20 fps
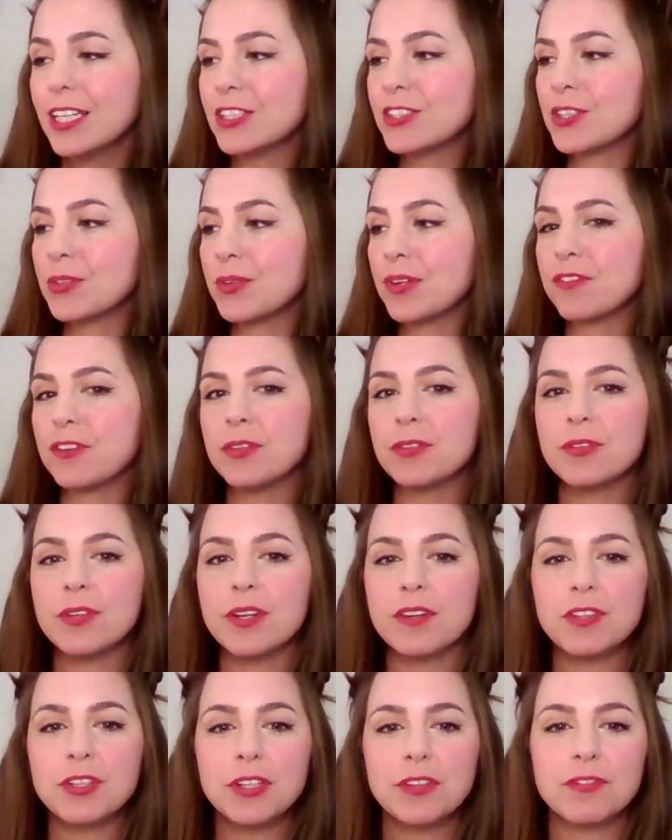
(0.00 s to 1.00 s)
So if you
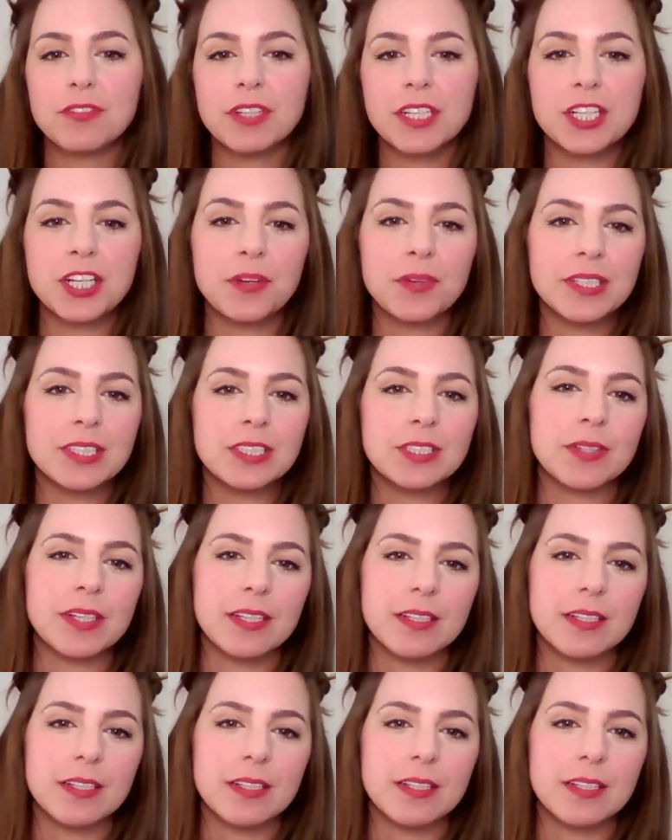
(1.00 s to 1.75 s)
don't really go into